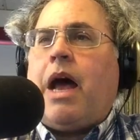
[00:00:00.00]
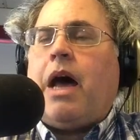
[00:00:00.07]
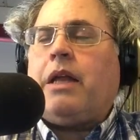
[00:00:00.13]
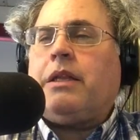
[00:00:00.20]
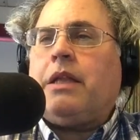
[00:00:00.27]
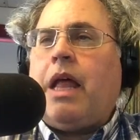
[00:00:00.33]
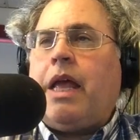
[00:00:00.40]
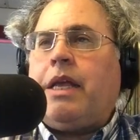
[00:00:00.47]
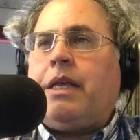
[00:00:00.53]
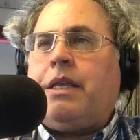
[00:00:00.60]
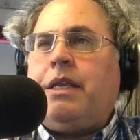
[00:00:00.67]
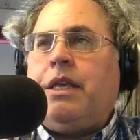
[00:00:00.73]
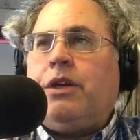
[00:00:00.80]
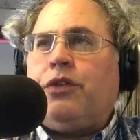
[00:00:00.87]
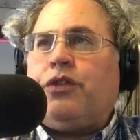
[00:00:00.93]

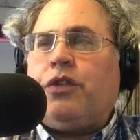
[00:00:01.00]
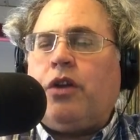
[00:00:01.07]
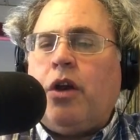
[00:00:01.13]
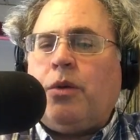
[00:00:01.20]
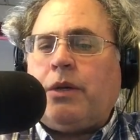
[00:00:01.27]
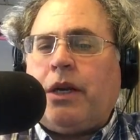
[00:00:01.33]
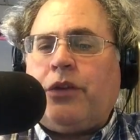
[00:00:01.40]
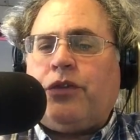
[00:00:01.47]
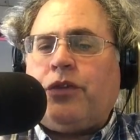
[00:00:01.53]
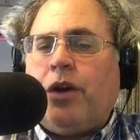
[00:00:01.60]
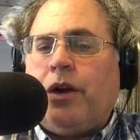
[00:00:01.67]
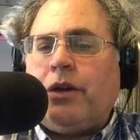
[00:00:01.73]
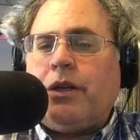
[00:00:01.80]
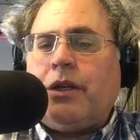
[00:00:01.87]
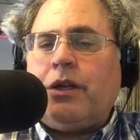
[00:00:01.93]
unlike years ago when I
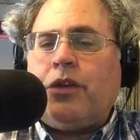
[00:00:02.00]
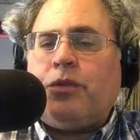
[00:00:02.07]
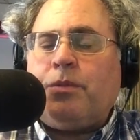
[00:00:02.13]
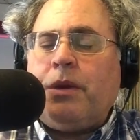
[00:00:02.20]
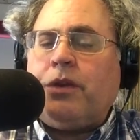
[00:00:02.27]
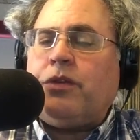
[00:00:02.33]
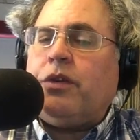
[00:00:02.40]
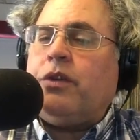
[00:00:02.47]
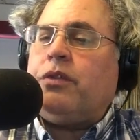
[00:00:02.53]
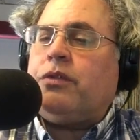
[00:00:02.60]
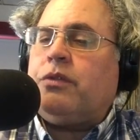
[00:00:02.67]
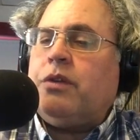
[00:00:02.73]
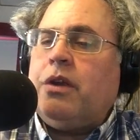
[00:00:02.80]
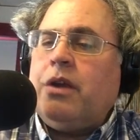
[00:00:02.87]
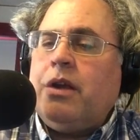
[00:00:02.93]
started in this
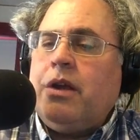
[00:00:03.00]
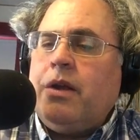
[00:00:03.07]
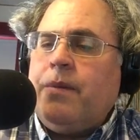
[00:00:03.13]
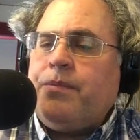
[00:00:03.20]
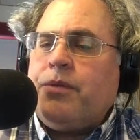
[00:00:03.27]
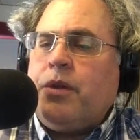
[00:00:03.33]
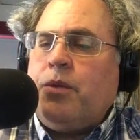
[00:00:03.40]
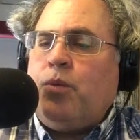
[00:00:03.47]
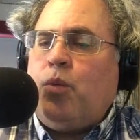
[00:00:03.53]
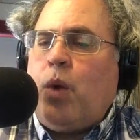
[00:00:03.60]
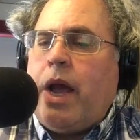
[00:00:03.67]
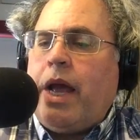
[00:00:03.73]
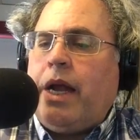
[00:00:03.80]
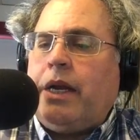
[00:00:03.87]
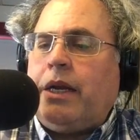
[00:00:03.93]
business,
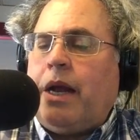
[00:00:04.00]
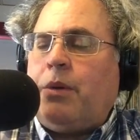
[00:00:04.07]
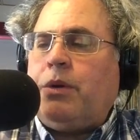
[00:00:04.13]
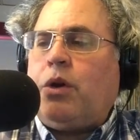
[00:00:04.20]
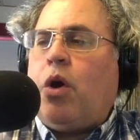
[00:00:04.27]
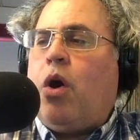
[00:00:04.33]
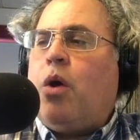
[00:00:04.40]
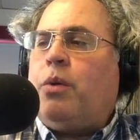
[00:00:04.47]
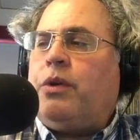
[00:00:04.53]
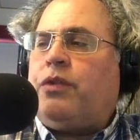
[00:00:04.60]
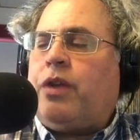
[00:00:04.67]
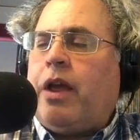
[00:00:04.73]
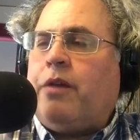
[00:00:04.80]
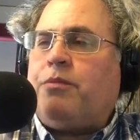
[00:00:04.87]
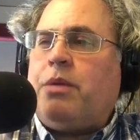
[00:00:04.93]
when I would
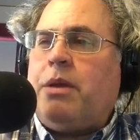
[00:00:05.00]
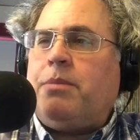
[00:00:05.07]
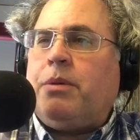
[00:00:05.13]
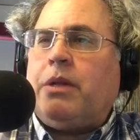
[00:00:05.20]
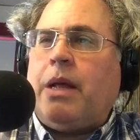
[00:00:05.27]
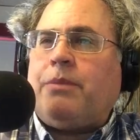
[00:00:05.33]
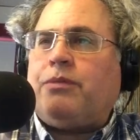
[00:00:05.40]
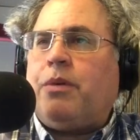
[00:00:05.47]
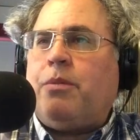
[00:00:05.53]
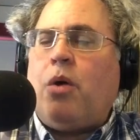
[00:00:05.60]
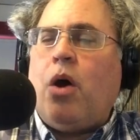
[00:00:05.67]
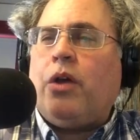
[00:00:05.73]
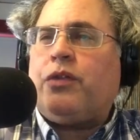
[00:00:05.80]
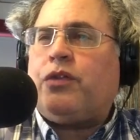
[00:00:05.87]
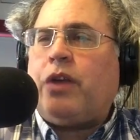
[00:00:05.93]
always have people up from
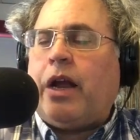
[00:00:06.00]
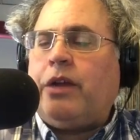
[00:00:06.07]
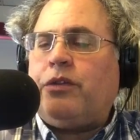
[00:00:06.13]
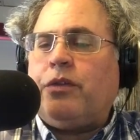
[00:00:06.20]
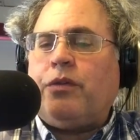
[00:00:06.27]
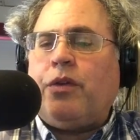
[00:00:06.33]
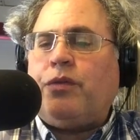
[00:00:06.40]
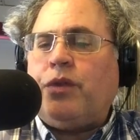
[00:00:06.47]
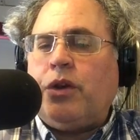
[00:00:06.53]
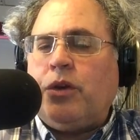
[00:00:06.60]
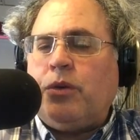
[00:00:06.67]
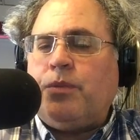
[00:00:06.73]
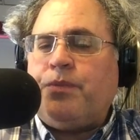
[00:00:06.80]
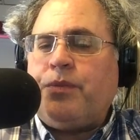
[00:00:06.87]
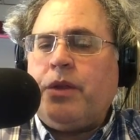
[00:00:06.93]
all sides of a
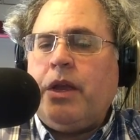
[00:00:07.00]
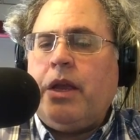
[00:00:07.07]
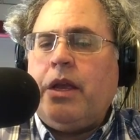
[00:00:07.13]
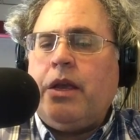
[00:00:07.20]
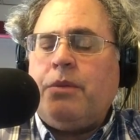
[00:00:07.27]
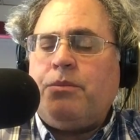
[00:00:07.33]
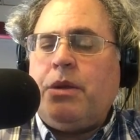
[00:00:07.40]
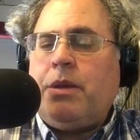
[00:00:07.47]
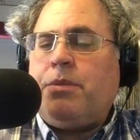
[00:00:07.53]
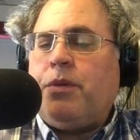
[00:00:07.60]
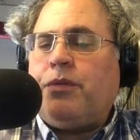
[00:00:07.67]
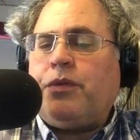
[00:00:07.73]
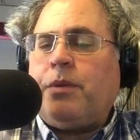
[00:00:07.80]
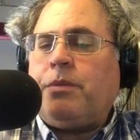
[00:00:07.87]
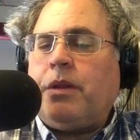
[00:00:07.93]
view,
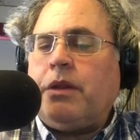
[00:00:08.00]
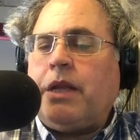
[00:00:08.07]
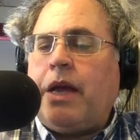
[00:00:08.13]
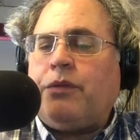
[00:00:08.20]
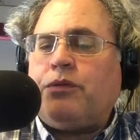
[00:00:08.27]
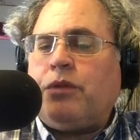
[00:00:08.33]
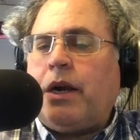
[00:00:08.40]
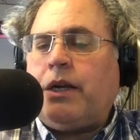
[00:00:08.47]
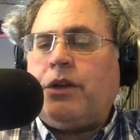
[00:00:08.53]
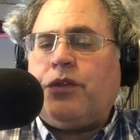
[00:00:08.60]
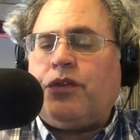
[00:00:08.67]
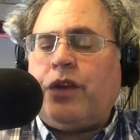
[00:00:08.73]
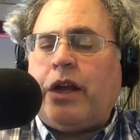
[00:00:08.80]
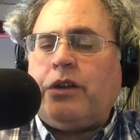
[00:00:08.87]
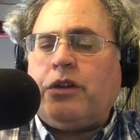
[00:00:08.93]
people from the left, right, and
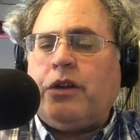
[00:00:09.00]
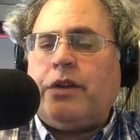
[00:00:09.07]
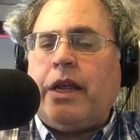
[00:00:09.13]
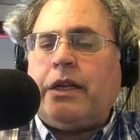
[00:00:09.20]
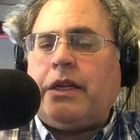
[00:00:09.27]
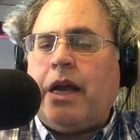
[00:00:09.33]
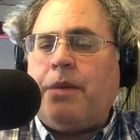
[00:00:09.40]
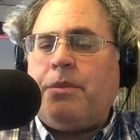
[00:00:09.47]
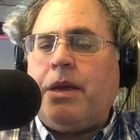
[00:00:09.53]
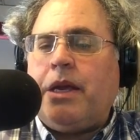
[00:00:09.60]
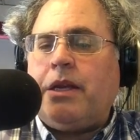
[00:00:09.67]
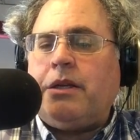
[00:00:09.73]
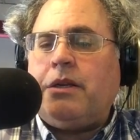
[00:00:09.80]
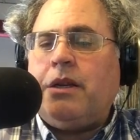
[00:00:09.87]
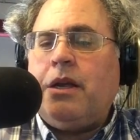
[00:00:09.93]
center, they'd come
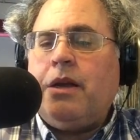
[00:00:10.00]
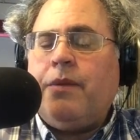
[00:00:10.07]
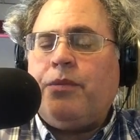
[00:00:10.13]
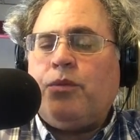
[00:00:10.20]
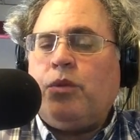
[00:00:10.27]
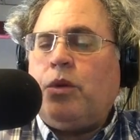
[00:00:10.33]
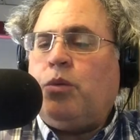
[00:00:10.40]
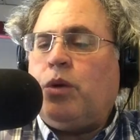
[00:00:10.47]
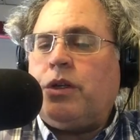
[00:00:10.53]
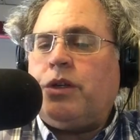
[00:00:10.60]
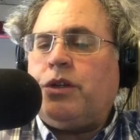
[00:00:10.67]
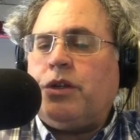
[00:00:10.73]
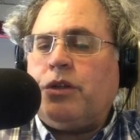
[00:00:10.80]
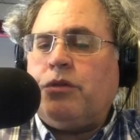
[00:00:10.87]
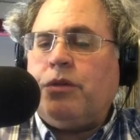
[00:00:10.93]
in, we
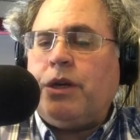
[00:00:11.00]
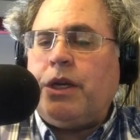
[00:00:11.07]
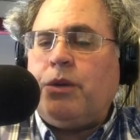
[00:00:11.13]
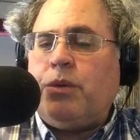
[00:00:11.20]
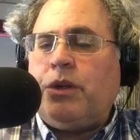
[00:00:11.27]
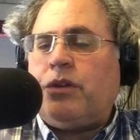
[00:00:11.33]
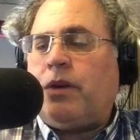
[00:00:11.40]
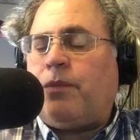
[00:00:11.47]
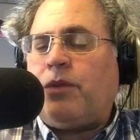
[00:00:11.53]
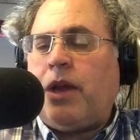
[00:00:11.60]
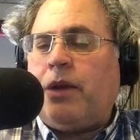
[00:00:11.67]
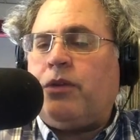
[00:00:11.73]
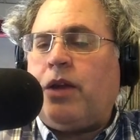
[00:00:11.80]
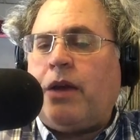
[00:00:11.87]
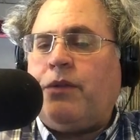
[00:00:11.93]
wouldn't agree, we'd
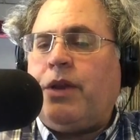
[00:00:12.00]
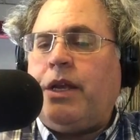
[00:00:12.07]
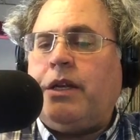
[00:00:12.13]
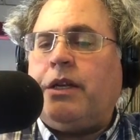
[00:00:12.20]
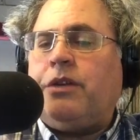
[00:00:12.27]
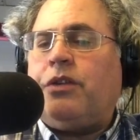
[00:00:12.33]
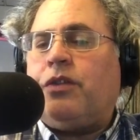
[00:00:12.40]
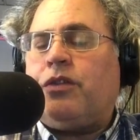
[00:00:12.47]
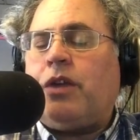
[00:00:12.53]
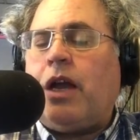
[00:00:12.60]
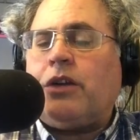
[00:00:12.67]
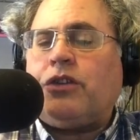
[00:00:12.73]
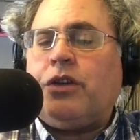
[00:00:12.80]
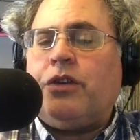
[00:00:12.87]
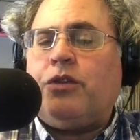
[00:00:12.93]
sometimes have heated
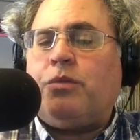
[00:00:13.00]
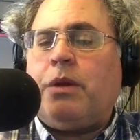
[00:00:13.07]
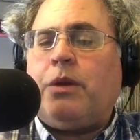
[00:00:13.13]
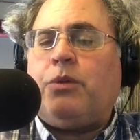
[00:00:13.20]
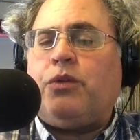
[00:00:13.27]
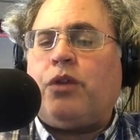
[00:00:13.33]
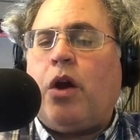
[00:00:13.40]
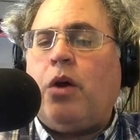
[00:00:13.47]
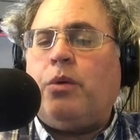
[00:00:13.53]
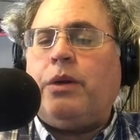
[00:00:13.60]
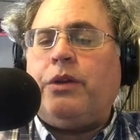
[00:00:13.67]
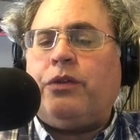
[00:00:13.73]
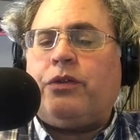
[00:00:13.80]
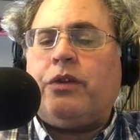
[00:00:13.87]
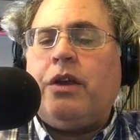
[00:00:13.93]
discussions, but it was
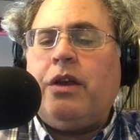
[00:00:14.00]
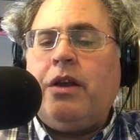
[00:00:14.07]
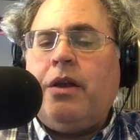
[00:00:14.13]
always